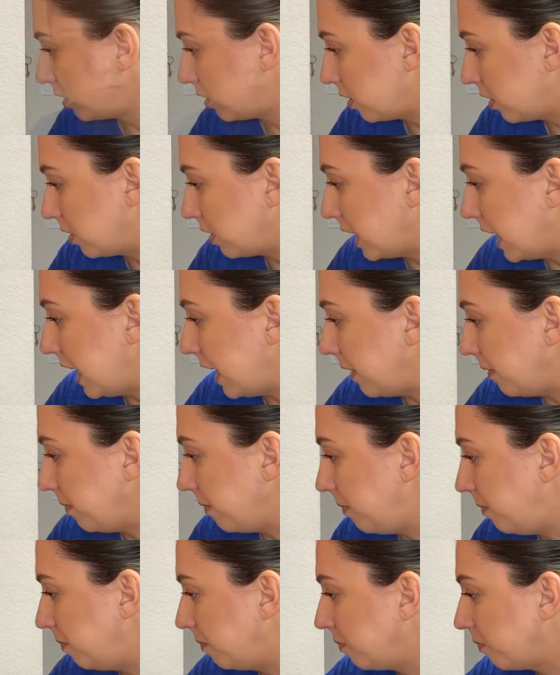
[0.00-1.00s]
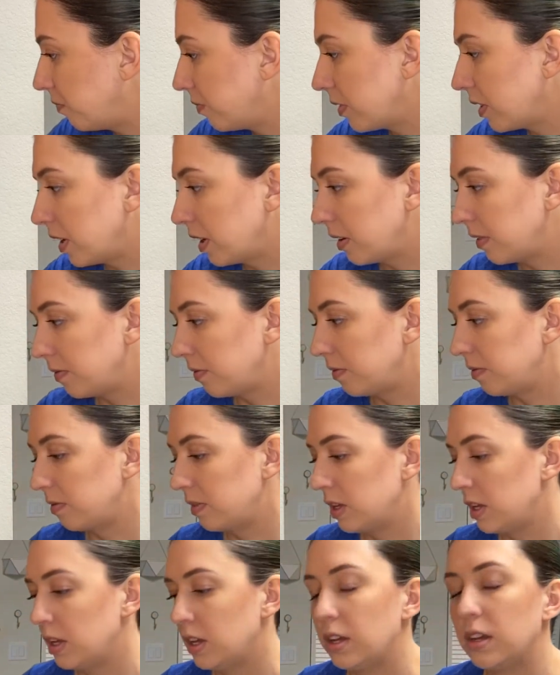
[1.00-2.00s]
Okay,
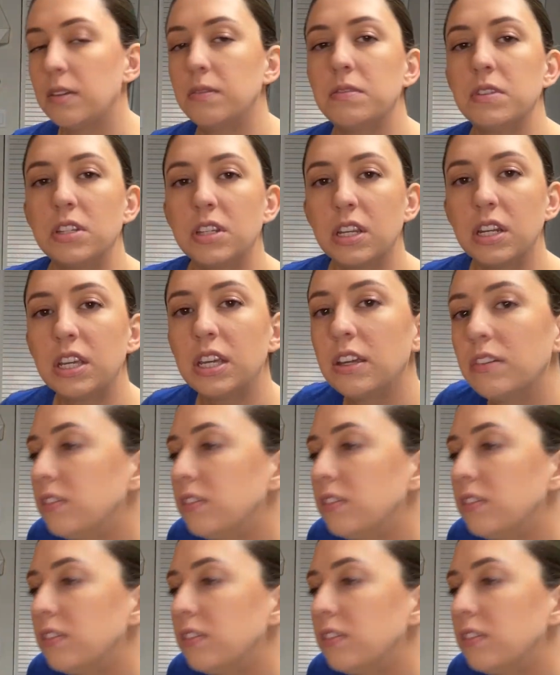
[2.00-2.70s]
I'm just going to give it a